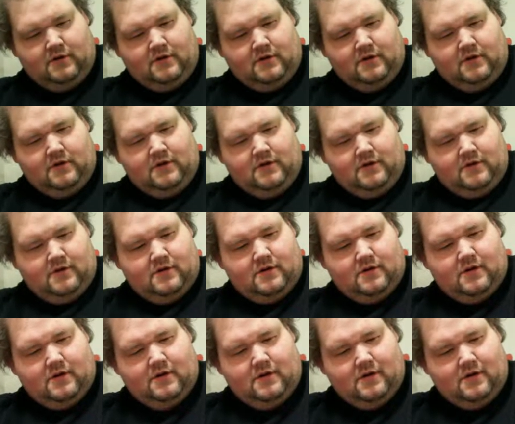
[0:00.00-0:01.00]
So we're in
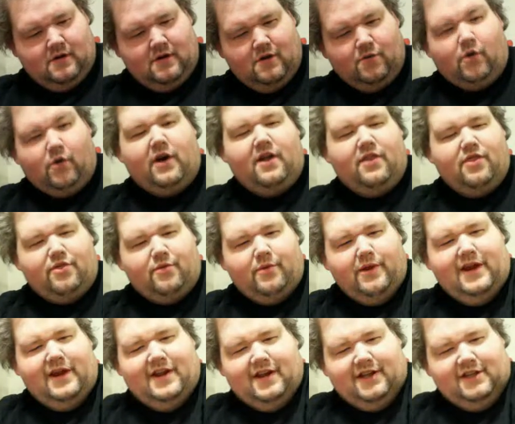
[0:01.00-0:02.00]
three? We're in
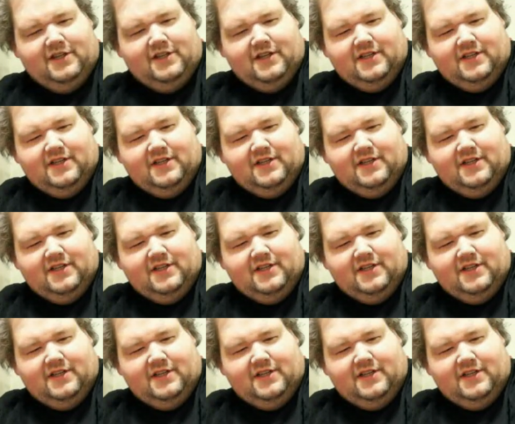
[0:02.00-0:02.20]
three dungeons.